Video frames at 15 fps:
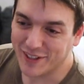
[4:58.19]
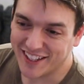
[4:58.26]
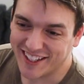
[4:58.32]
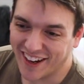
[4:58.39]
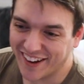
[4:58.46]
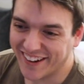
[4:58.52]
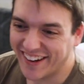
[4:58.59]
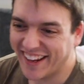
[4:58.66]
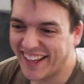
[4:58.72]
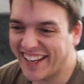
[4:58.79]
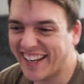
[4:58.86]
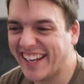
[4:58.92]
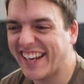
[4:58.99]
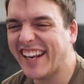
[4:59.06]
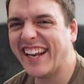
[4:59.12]
we started
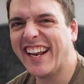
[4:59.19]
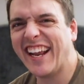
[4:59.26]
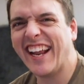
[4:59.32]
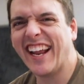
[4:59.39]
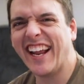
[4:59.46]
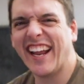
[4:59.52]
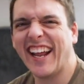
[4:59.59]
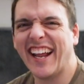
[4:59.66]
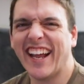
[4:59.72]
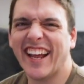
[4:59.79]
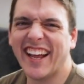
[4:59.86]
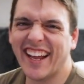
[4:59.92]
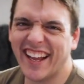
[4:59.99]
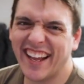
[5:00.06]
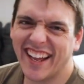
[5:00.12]
it.
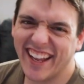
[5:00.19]
But